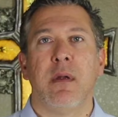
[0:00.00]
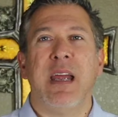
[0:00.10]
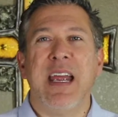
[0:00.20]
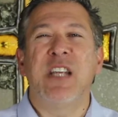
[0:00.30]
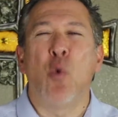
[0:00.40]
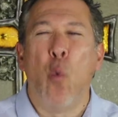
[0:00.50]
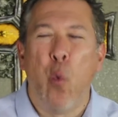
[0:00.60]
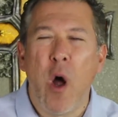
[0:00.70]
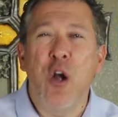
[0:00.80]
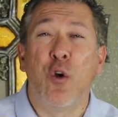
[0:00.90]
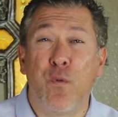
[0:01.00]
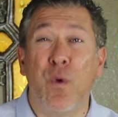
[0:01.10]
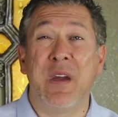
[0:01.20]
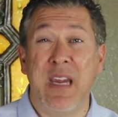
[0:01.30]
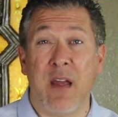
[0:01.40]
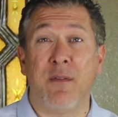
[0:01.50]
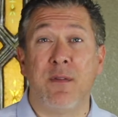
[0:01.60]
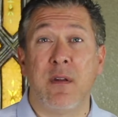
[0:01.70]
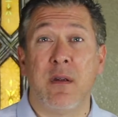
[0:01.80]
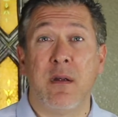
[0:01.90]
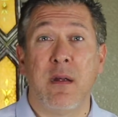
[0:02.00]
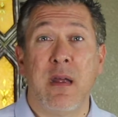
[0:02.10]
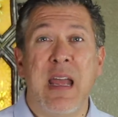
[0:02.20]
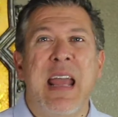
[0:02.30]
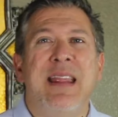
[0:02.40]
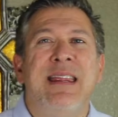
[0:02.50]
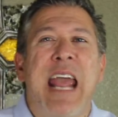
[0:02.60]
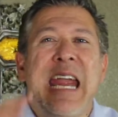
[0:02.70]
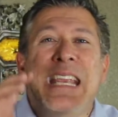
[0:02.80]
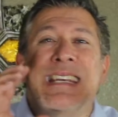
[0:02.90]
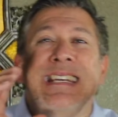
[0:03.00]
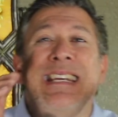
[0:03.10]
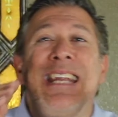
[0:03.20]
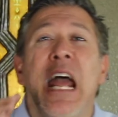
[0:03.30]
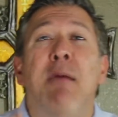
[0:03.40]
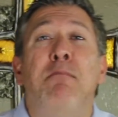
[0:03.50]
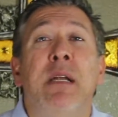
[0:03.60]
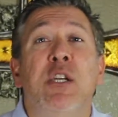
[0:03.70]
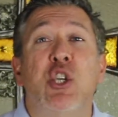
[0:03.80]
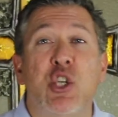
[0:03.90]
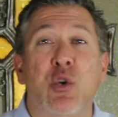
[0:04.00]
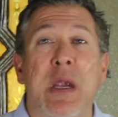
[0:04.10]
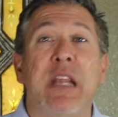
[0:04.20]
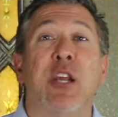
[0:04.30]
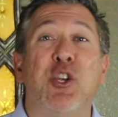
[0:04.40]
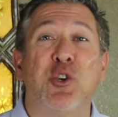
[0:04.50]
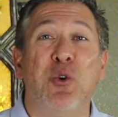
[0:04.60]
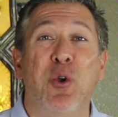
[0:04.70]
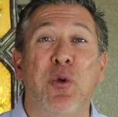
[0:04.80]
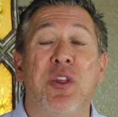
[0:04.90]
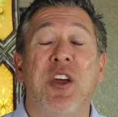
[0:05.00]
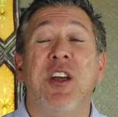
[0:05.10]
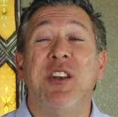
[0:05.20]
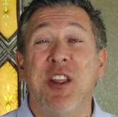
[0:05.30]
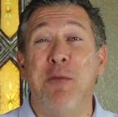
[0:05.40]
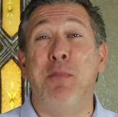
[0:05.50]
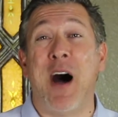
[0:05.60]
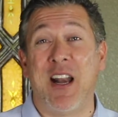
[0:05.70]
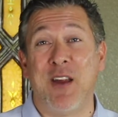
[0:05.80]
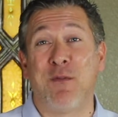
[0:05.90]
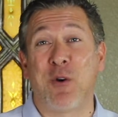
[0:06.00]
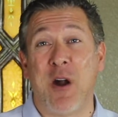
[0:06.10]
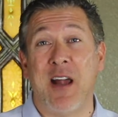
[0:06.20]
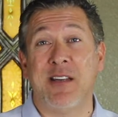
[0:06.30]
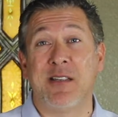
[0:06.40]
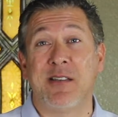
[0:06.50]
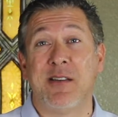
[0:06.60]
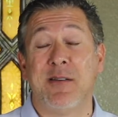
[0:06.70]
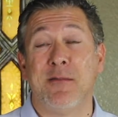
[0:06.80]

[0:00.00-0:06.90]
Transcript: It's a wonderful gift. They demonstrate the truth to the body of Christ.